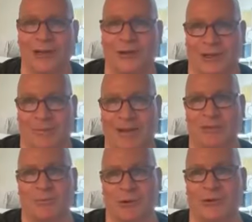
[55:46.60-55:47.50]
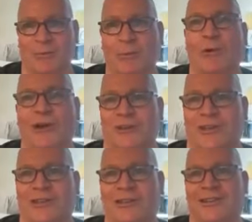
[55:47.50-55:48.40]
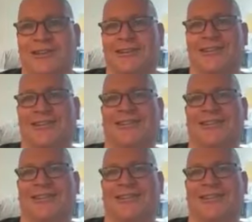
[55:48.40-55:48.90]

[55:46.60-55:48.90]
killed him. He was supposedly poisoned. Oh,